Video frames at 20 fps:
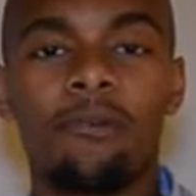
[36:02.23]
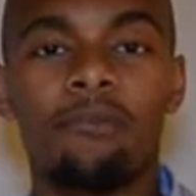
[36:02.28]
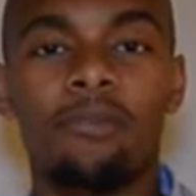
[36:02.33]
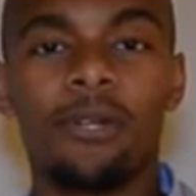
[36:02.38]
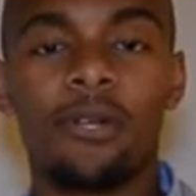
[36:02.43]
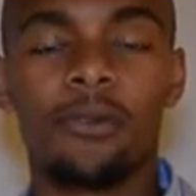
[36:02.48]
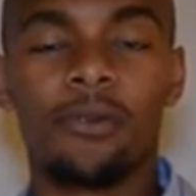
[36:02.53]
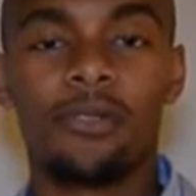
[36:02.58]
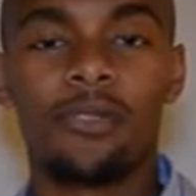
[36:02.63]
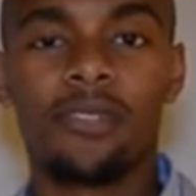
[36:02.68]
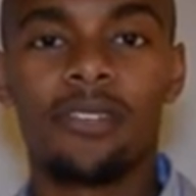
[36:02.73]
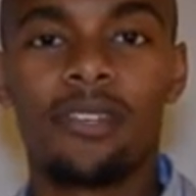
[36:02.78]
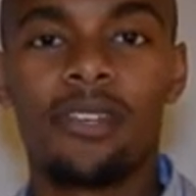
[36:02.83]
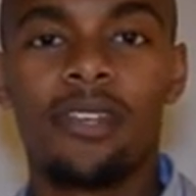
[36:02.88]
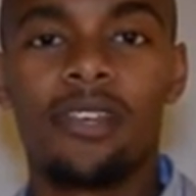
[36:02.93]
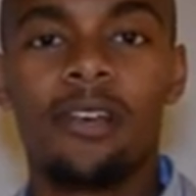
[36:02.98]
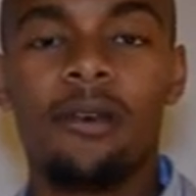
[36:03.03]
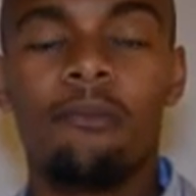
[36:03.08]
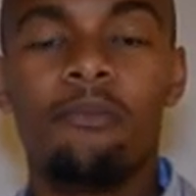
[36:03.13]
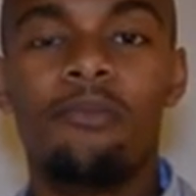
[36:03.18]
built
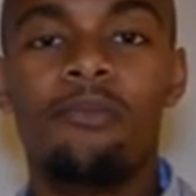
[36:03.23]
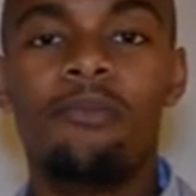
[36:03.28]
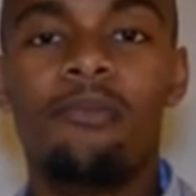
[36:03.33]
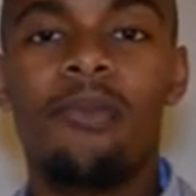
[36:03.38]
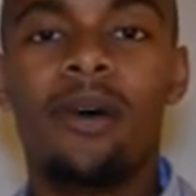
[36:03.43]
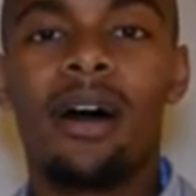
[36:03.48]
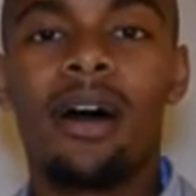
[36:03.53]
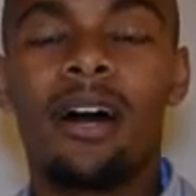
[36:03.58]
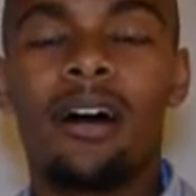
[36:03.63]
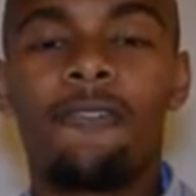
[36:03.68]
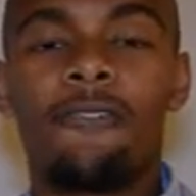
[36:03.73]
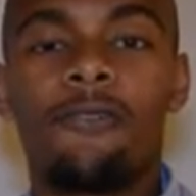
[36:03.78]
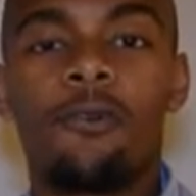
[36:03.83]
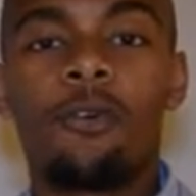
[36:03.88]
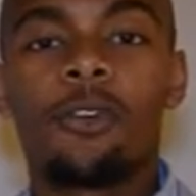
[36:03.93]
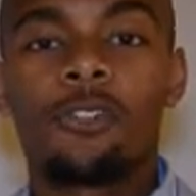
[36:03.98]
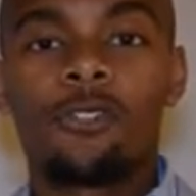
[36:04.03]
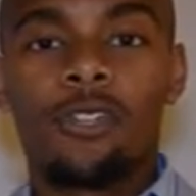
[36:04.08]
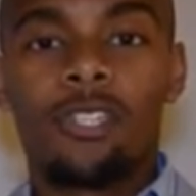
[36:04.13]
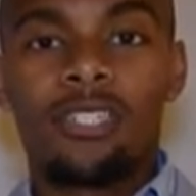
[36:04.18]
a
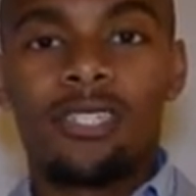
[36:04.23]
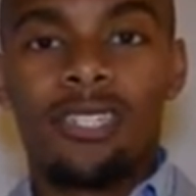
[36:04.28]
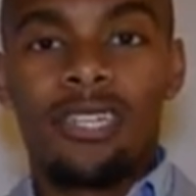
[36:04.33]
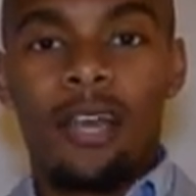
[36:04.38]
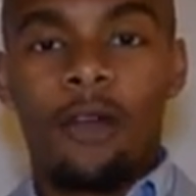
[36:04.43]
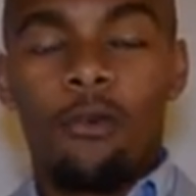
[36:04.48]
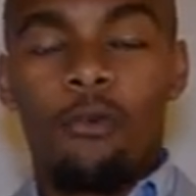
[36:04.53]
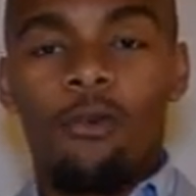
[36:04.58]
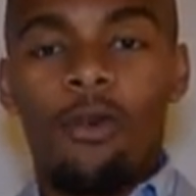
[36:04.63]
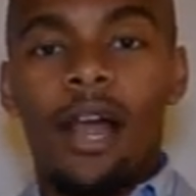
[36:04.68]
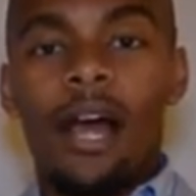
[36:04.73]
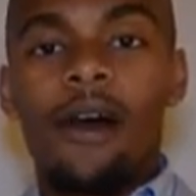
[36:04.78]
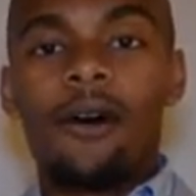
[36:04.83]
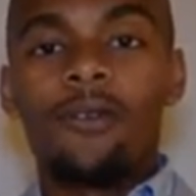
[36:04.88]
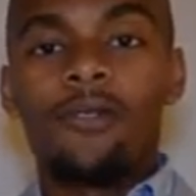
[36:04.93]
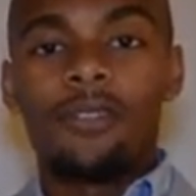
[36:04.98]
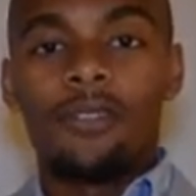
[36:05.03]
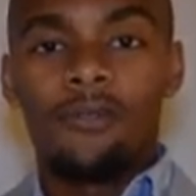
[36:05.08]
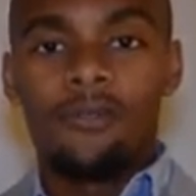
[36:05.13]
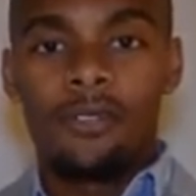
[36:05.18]
fortress
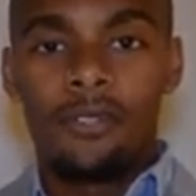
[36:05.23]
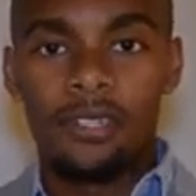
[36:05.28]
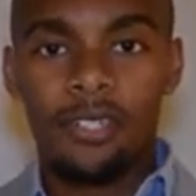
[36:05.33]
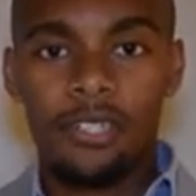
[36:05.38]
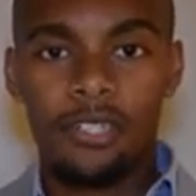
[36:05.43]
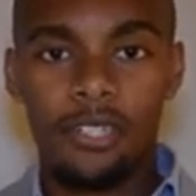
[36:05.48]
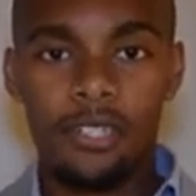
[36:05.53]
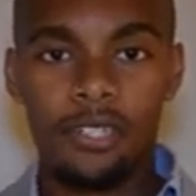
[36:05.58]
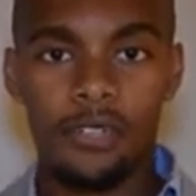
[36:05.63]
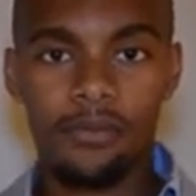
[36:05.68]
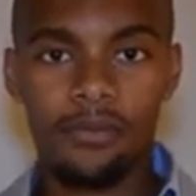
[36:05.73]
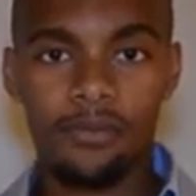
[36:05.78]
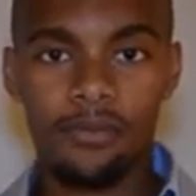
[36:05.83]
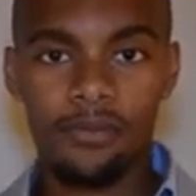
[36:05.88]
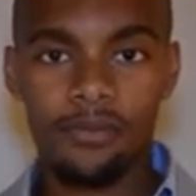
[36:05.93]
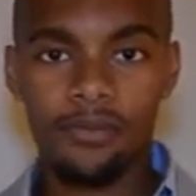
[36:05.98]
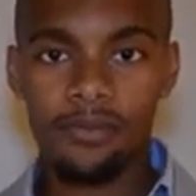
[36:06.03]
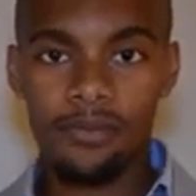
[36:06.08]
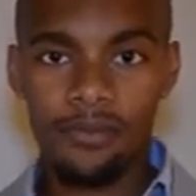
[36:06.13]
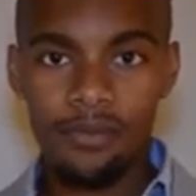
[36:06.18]
around the village,
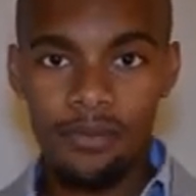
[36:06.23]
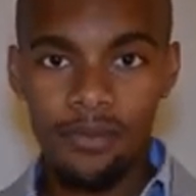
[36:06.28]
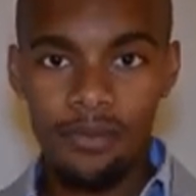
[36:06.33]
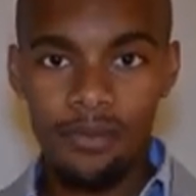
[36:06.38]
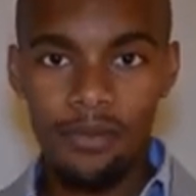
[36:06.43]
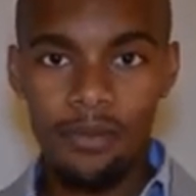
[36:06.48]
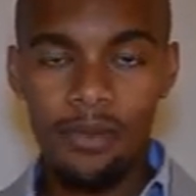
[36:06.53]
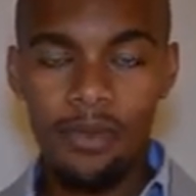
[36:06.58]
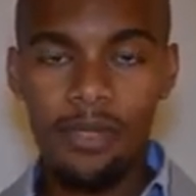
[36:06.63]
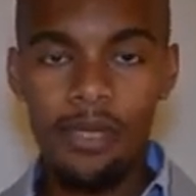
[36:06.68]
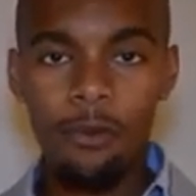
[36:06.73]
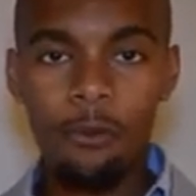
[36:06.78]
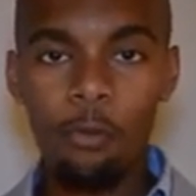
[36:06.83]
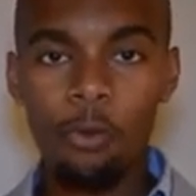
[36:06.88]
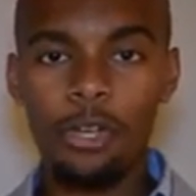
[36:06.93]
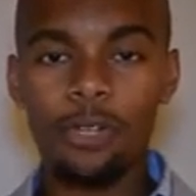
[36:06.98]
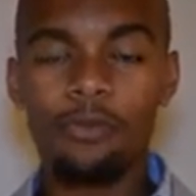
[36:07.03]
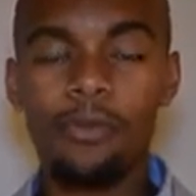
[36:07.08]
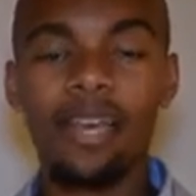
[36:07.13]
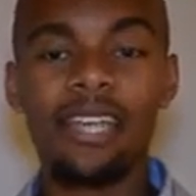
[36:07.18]

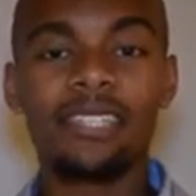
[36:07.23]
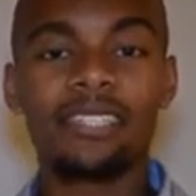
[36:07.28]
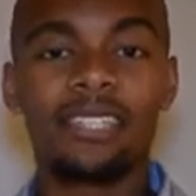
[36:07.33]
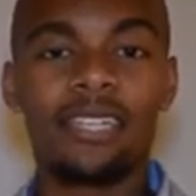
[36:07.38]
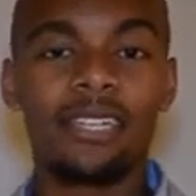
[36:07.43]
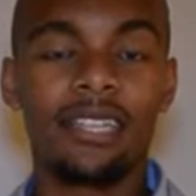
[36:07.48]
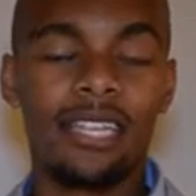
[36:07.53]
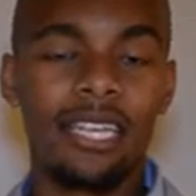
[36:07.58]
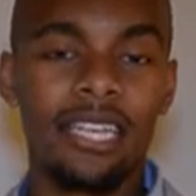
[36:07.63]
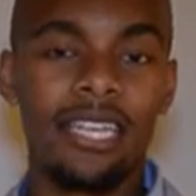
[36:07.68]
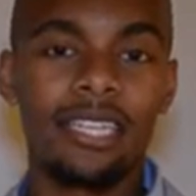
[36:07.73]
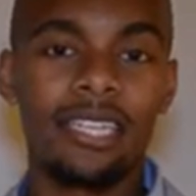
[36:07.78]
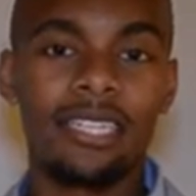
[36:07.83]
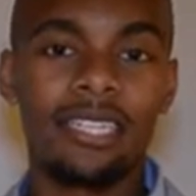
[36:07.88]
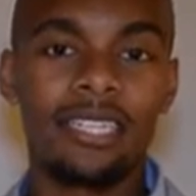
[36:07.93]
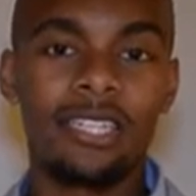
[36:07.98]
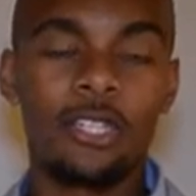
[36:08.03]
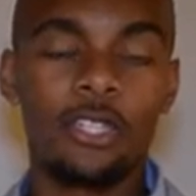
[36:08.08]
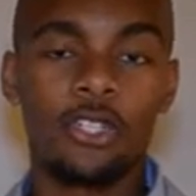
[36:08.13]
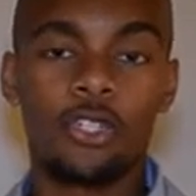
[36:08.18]
which basically
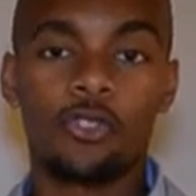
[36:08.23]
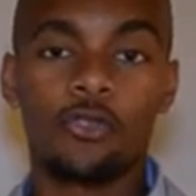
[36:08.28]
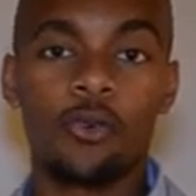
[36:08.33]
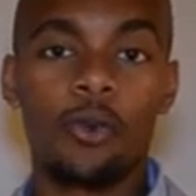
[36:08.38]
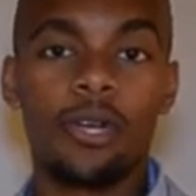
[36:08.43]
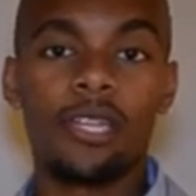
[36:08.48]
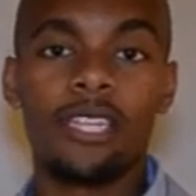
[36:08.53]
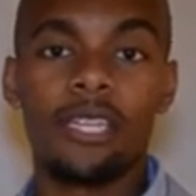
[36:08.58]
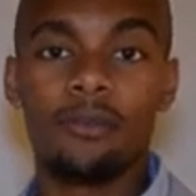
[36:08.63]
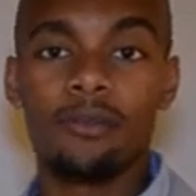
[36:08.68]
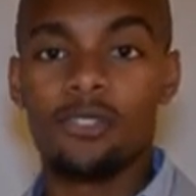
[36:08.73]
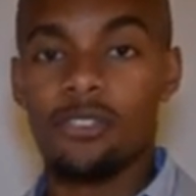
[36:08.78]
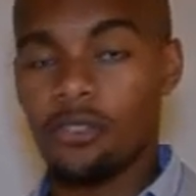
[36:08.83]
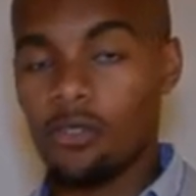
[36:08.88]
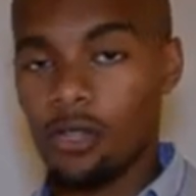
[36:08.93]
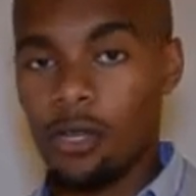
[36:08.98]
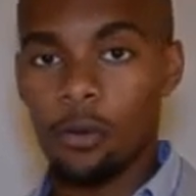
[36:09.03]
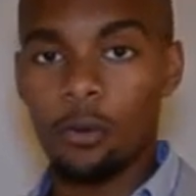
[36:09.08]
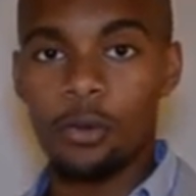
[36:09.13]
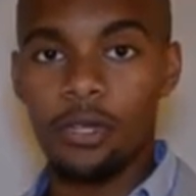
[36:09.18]
destroyed them
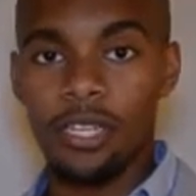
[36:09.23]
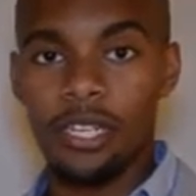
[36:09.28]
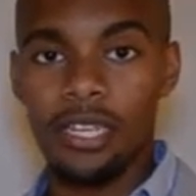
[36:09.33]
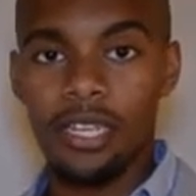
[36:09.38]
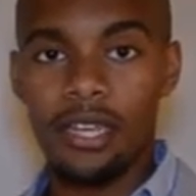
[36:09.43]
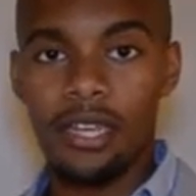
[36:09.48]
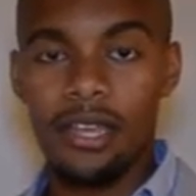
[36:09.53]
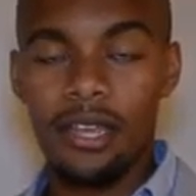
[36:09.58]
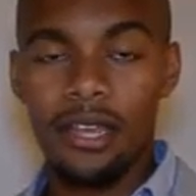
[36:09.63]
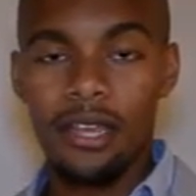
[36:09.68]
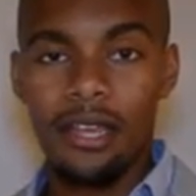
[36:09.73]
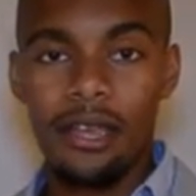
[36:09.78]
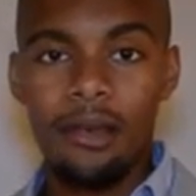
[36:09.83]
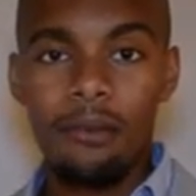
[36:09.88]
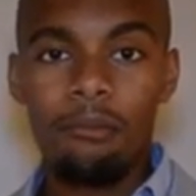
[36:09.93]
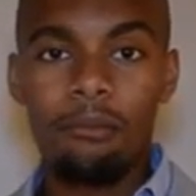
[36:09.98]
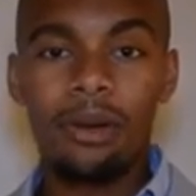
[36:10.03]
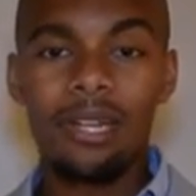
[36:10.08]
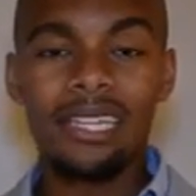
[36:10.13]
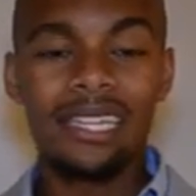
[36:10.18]
slowly.
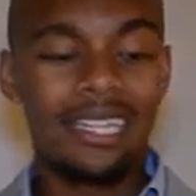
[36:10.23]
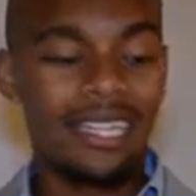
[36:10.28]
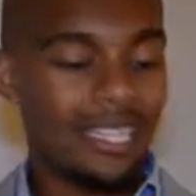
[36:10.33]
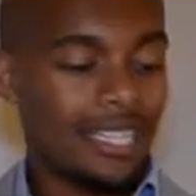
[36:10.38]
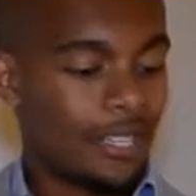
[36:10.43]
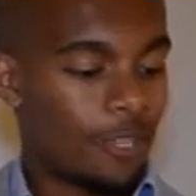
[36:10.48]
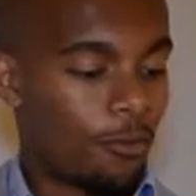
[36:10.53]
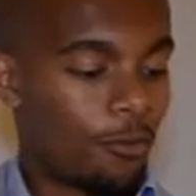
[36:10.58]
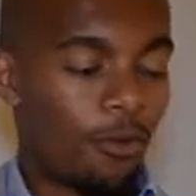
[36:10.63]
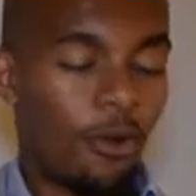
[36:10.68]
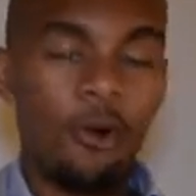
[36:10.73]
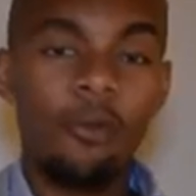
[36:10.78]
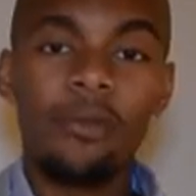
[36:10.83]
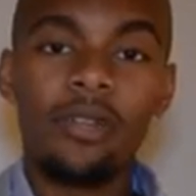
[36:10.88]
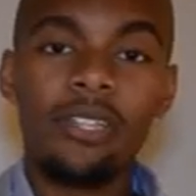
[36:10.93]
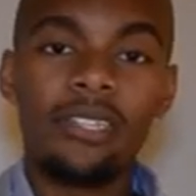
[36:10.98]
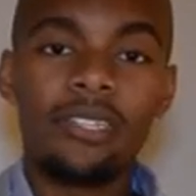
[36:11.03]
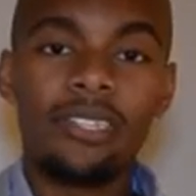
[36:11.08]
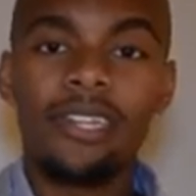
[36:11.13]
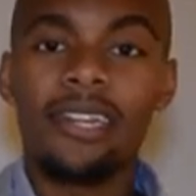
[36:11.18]
But the
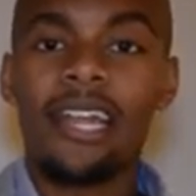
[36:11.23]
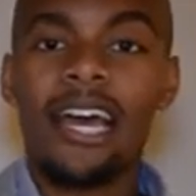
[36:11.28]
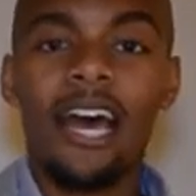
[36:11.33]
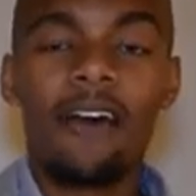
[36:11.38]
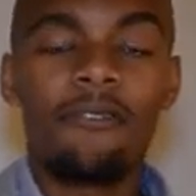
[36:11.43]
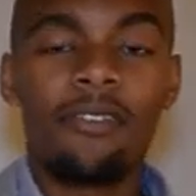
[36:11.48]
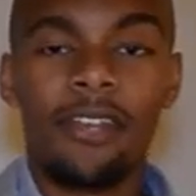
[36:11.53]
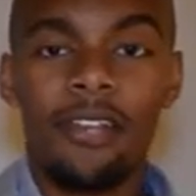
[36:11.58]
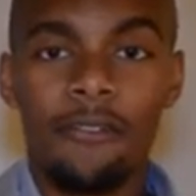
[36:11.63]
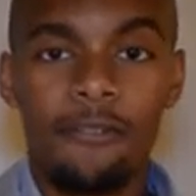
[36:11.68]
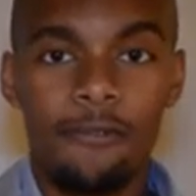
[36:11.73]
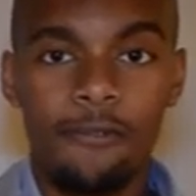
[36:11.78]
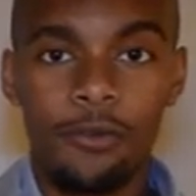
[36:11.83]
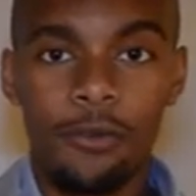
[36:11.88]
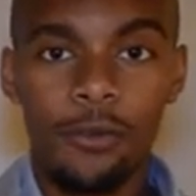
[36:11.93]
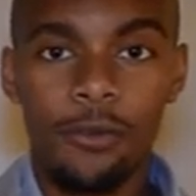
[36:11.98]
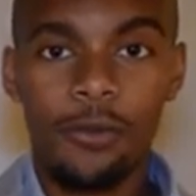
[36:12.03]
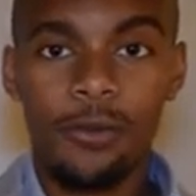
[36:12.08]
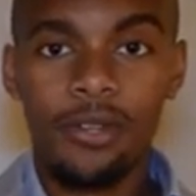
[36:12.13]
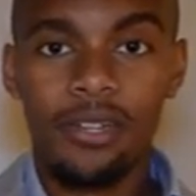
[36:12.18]
Romans didn't have enough
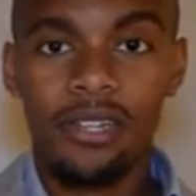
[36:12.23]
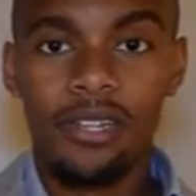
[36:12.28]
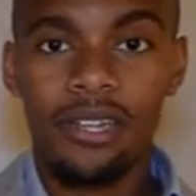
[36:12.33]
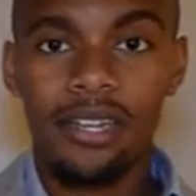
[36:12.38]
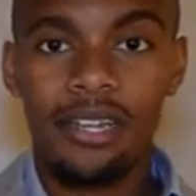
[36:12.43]
food,